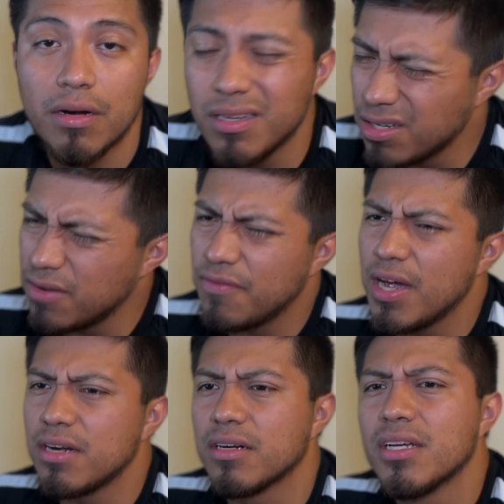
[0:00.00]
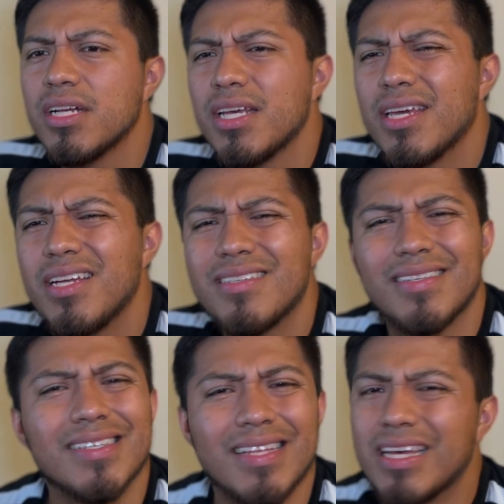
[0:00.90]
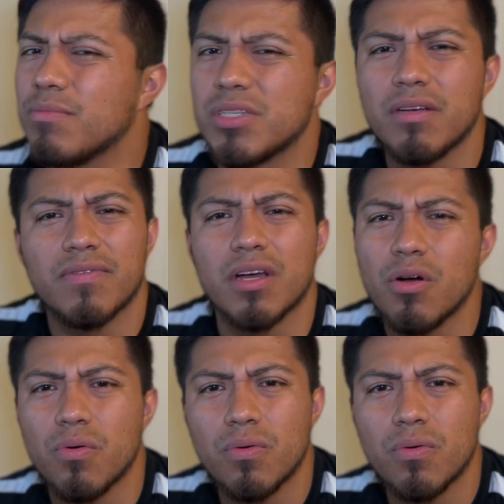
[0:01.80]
He's a good fighter. He just doesn't let himself go.